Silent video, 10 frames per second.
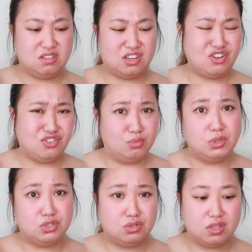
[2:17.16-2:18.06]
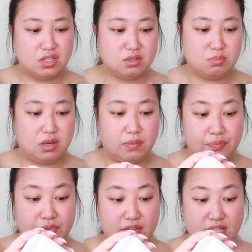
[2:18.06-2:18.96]
I don't normally do this, but
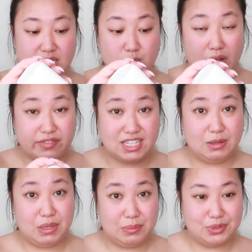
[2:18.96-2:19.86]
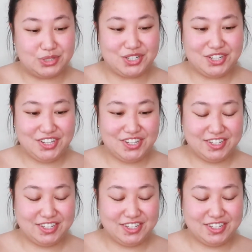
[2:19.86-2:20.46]
this is what I've seen people do.